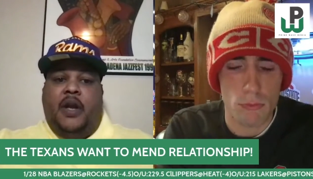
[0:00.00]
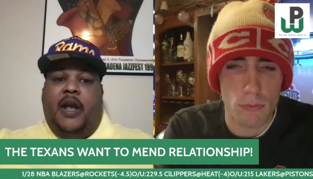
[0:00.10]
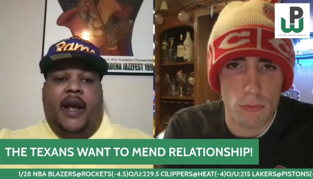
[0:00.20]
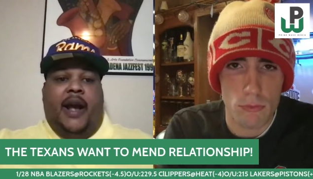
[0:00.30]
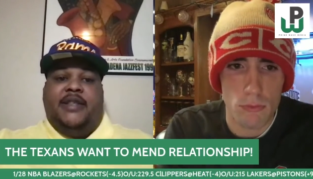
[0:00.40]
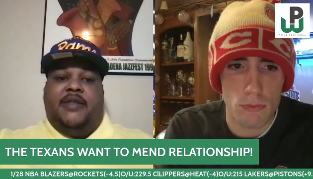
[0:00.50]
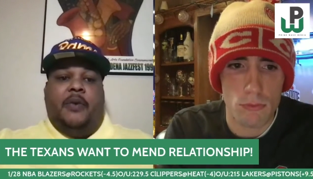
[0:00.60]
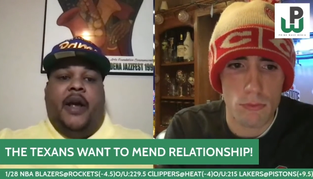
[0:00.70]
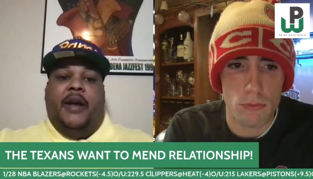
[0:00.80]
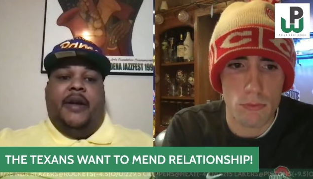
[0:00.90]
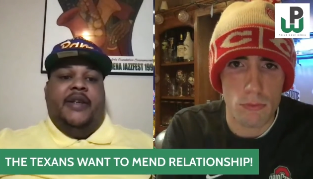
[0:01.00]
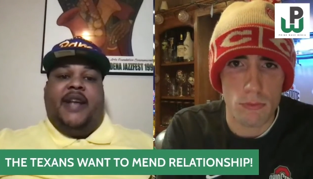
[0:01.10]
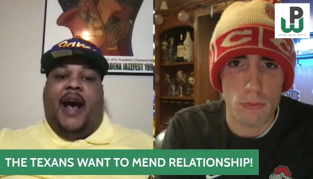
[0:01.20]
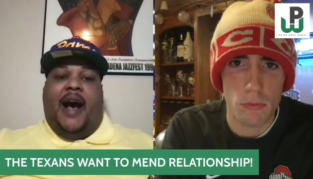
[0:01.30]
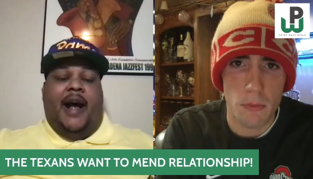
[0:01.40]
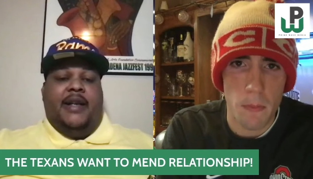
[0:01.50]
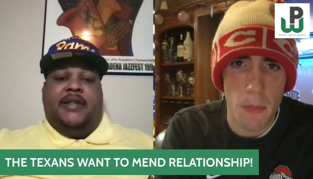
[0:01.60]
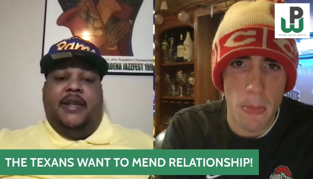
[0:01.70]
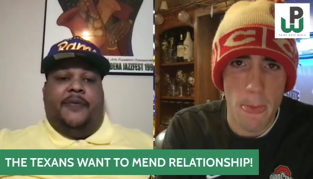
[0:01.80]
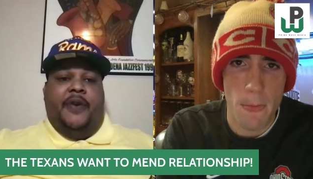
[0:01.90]
Speaker 1: I just because eh, I
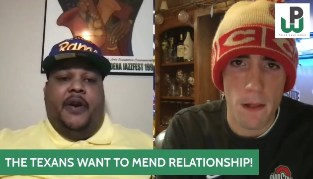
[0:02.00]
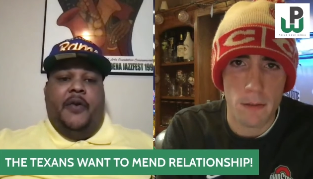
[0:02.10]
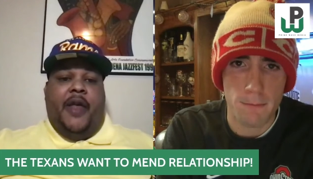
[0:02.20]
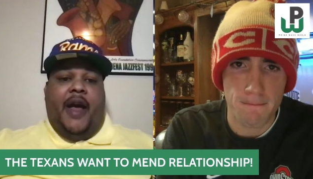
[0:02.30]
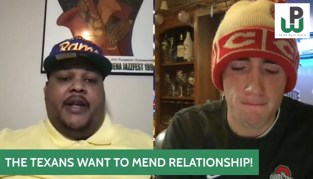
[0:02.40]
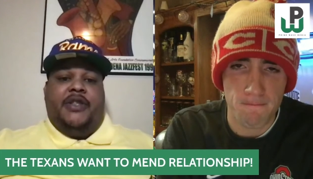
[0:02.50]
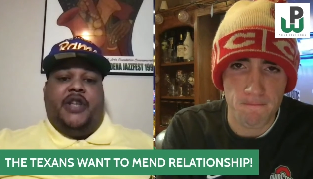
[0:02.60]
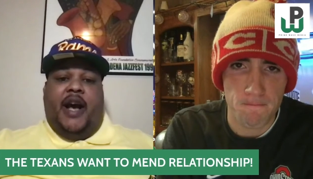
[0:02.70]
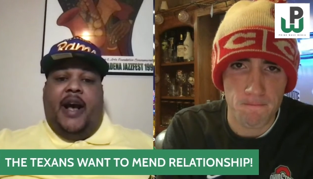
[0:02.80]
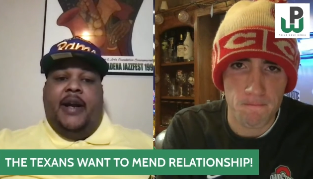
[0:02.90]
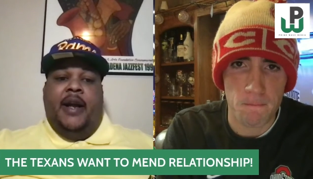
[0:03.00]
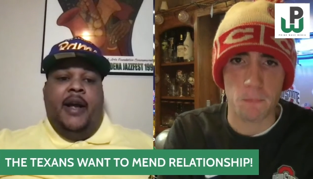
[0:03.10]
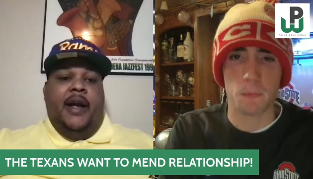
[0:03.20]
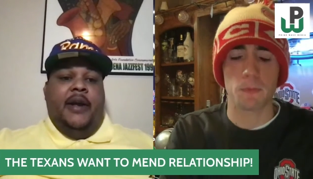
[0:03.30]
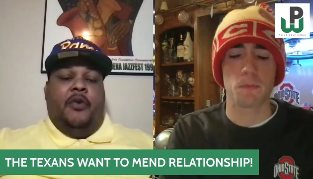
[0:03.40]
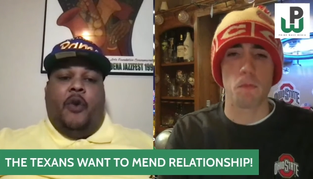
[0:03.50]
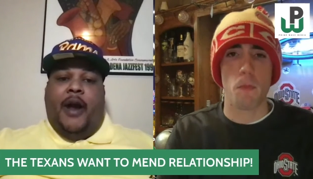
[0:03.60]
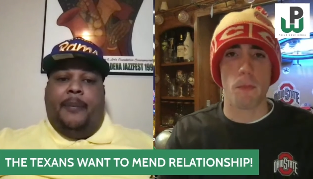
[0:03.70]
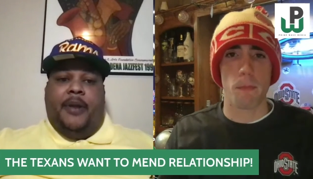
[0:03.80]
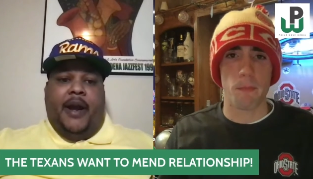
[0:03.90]
honestly feel that Deshaun,
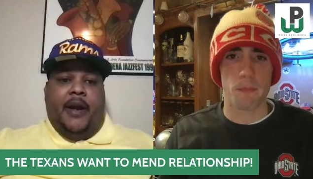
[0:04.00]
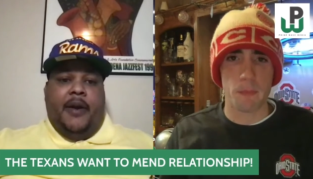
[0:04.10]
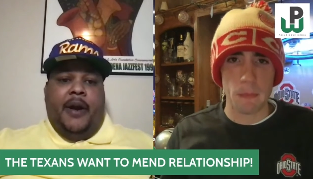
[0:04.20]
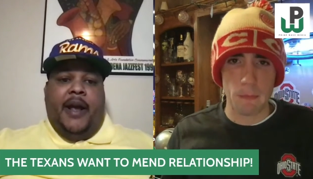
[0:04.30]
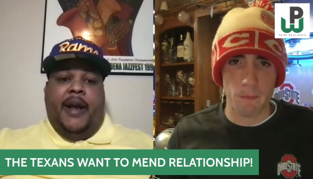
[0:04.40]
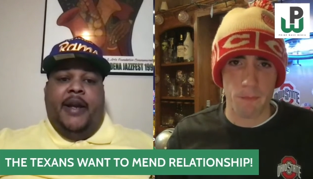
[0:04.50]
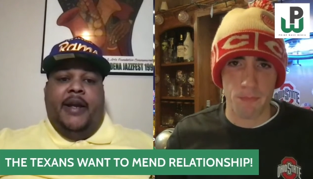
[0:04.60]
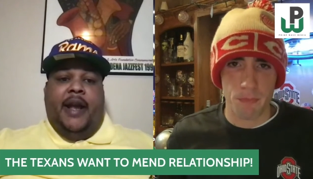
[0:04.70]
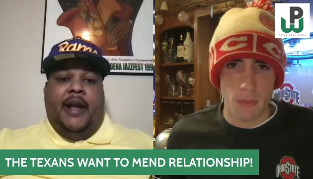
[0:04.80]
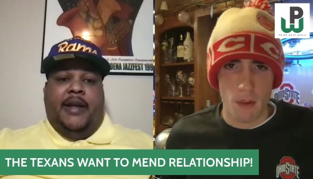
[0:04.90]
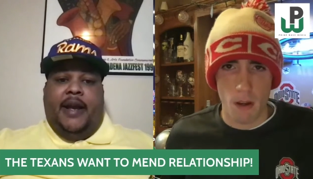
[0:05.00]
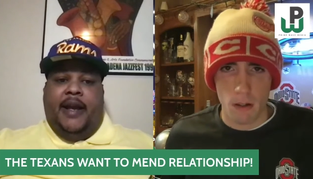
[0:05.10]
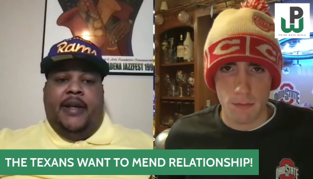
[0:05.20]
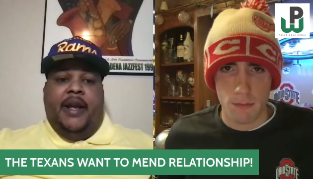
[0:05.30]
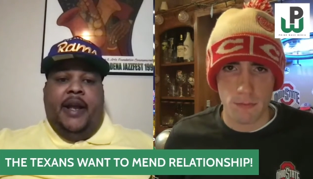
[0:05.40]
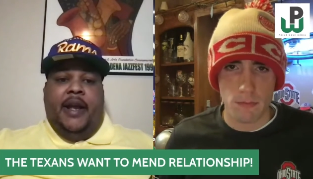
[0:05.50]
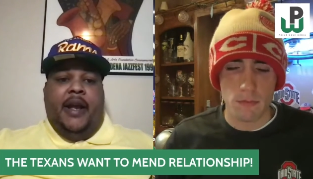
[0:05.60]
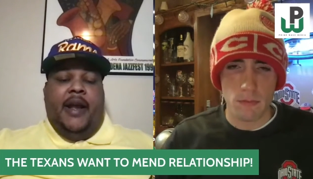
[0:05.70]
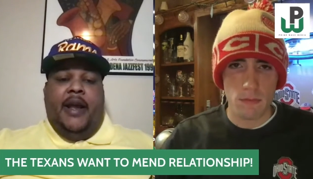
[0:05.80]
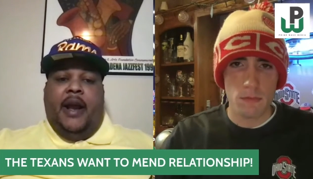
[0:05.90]
great player, and he he he
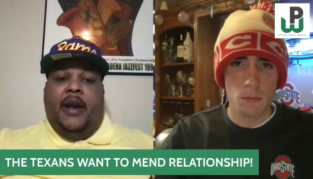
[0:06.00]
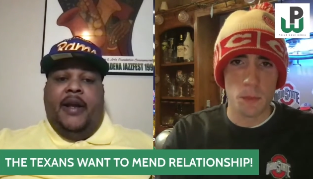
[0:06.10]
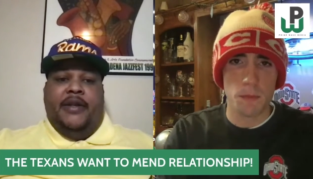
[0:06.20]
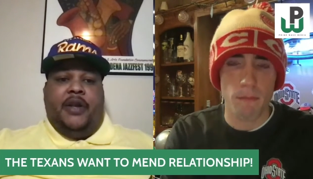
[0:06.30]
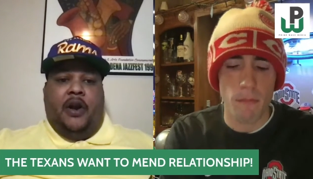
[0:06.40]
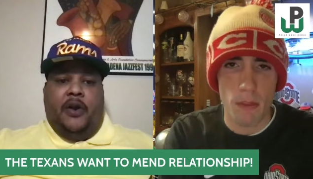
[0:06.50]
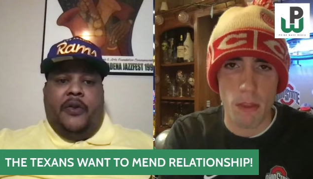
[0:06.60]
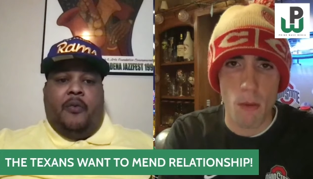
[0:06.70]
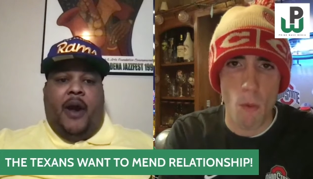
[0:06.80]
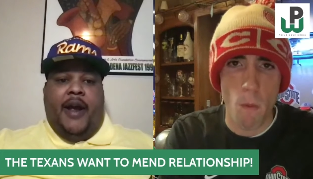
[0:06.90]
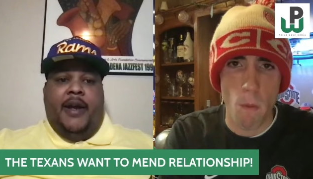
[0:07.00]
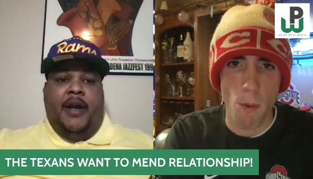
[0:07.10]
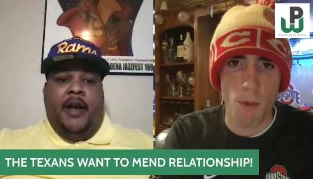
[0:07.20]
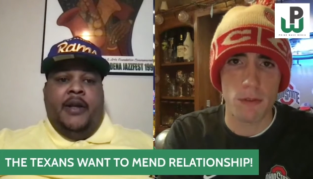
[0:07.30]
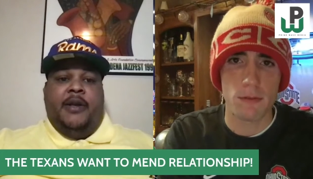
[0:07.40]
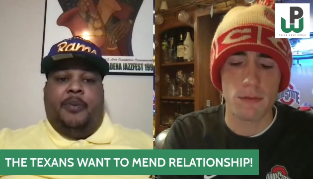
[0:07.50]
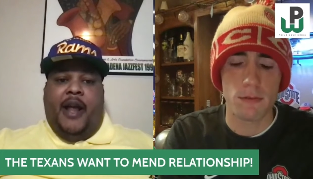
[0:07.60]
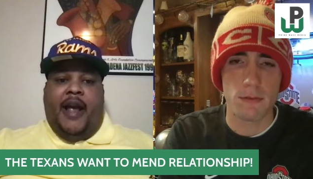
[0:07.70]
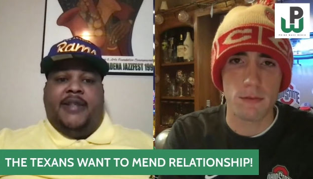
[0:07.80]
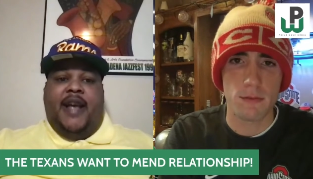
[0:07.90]
he, he he's earned the right to
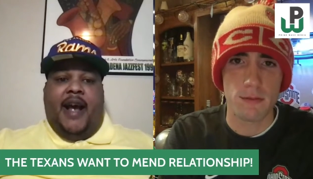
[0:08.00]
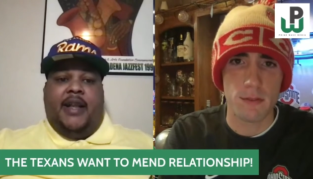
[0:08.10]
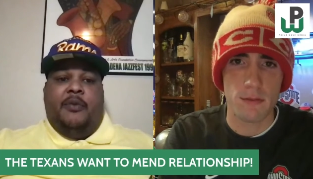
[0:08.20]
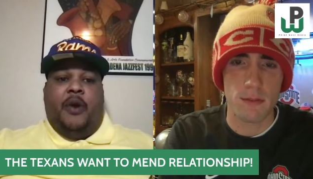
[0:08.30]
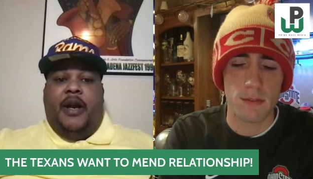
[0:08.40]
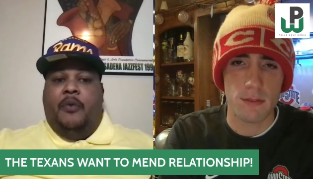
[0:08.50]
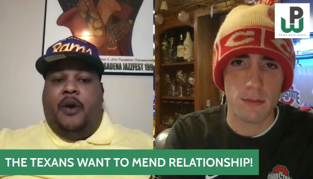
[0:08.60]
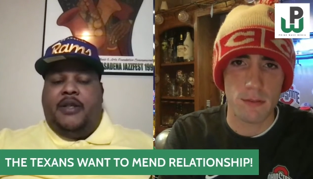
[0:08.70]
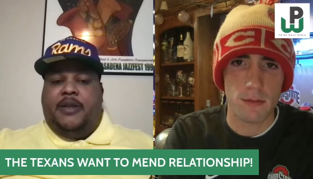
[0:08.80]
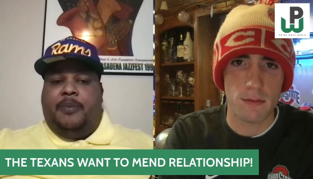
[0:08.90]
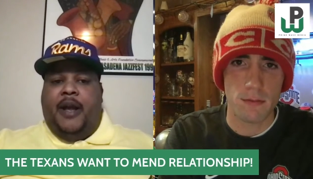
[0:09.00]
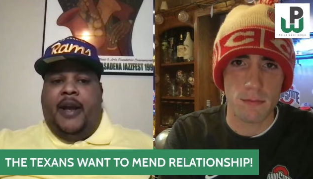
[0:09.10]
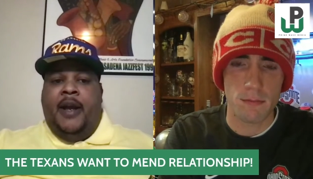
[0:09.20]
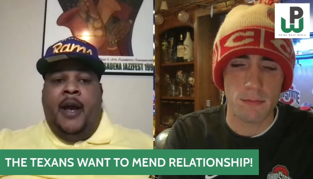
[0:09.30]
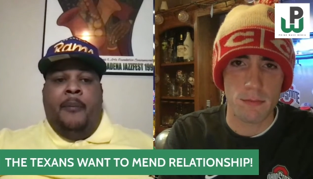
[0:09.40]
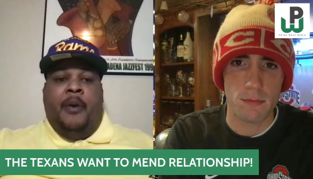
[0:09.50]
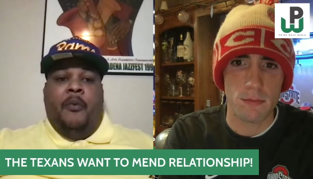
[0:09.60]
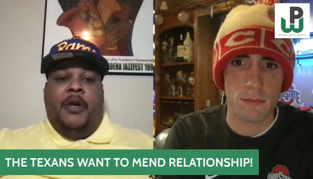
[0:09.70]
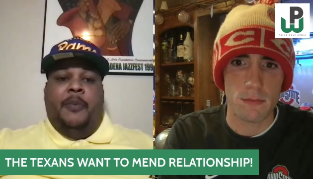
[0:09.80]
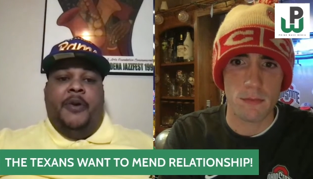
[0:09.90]
play exactly where he wants to play. But
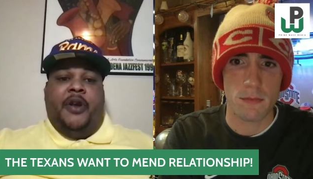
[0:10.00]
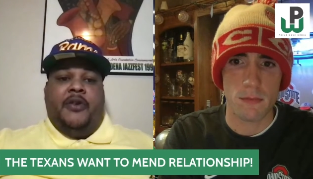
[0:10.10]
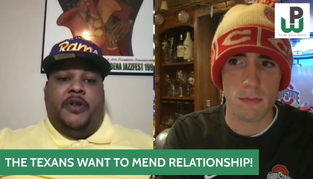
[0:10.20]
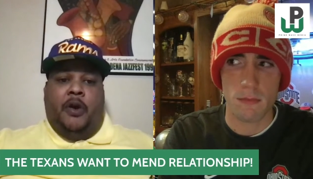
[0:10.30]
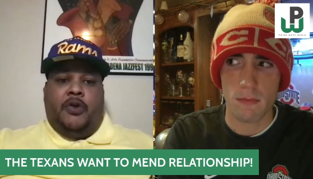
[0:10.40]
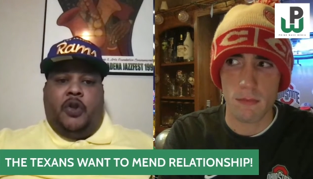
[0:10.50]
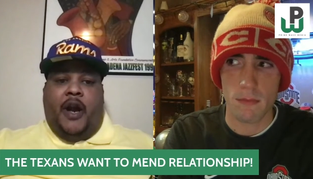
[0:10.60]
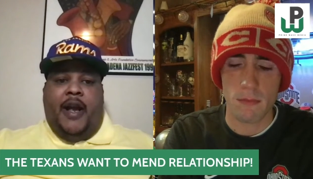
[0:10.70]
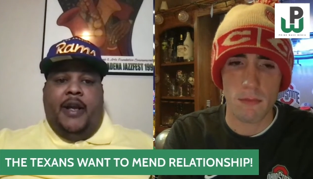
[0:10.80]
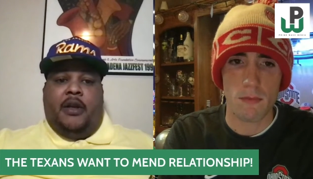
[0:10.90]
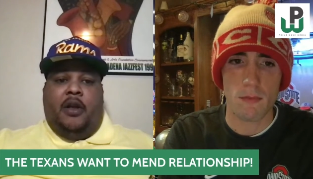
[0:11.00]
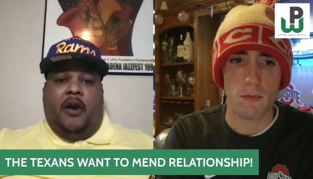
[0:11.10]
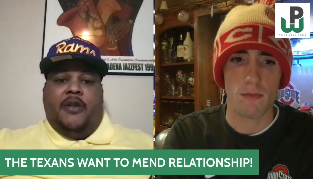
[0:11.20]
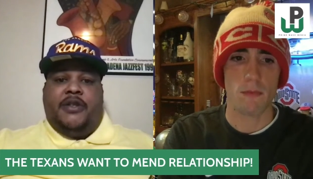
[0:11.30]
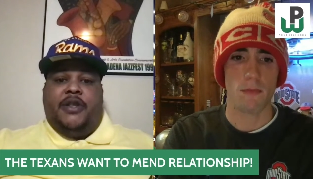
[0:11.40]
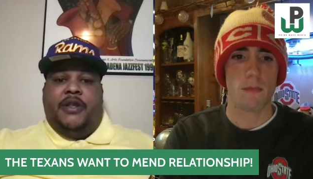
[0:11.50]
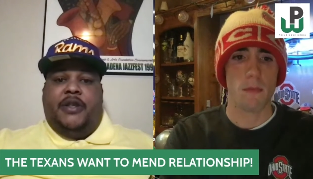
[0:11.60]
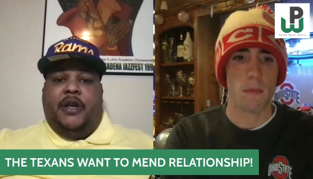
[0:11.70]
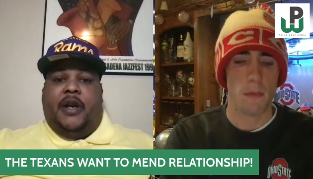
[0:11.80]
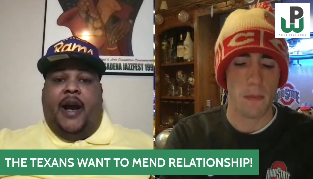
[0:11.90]
when you put those no trade clauses into
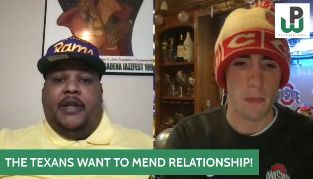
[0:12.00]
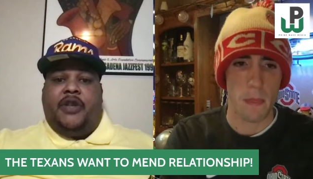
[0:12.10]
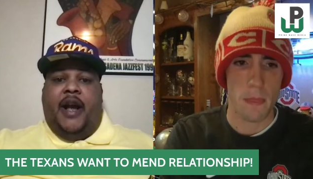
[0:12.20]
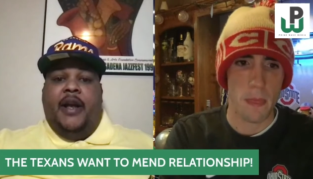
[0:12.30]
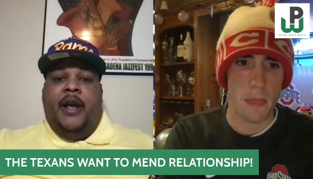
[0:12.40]
your contract,